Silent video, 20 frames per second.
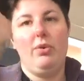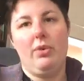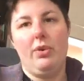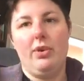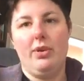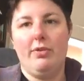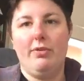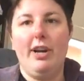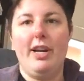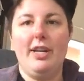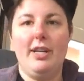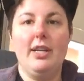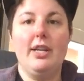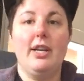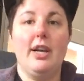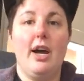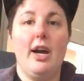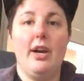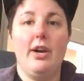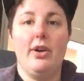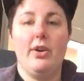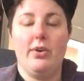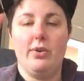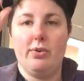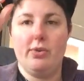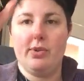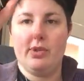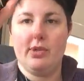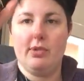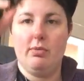regular garden
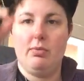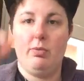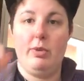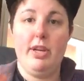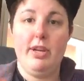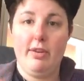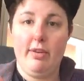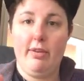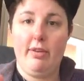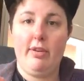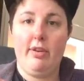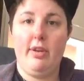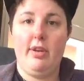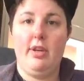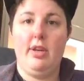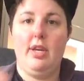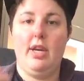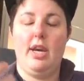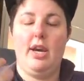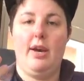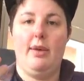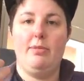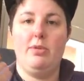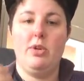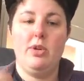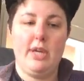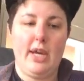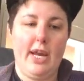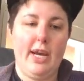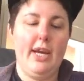hose width. You
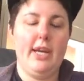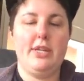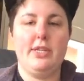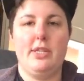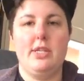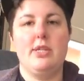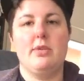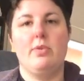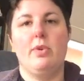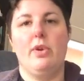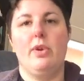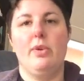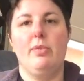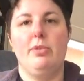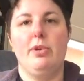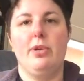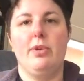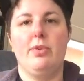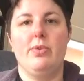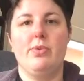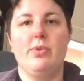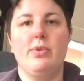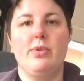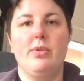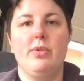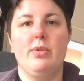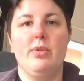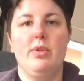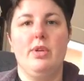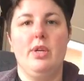can actually swallow pills.
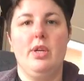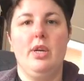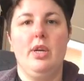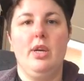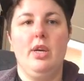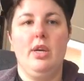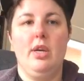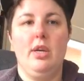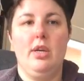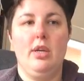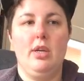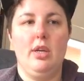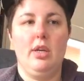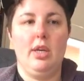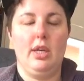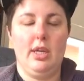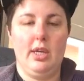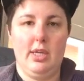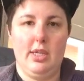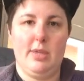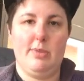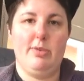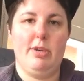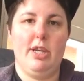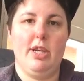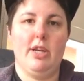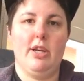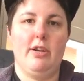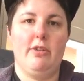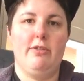It is big
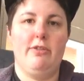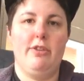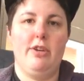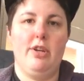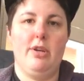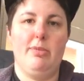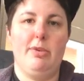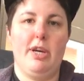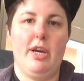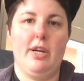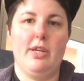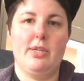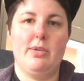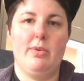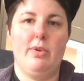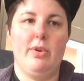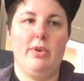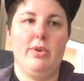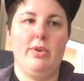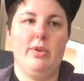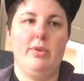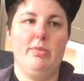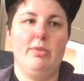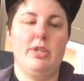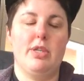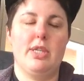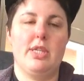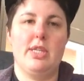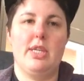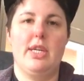enough for you to be able to swallow them. You
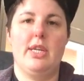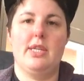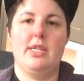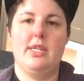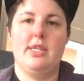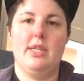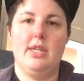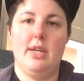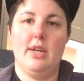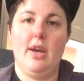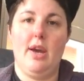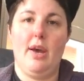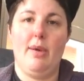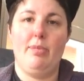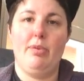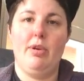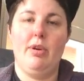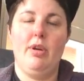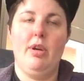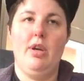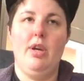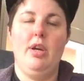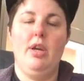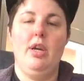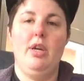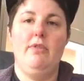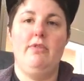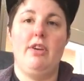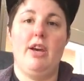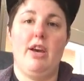just need to sit up.
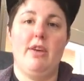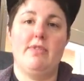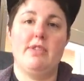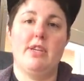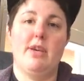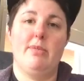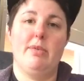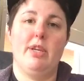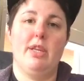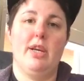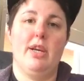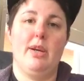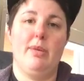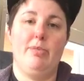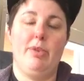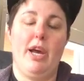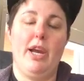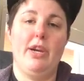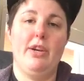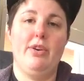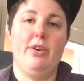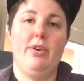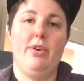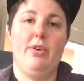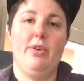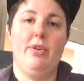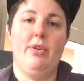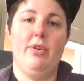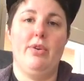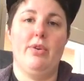If you have something like a
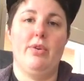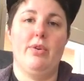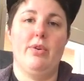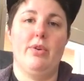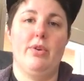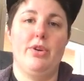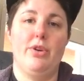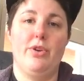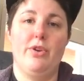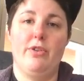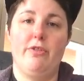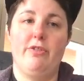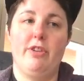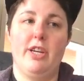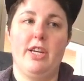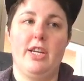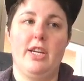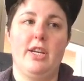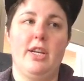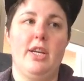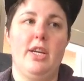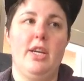Panadol or Nurofen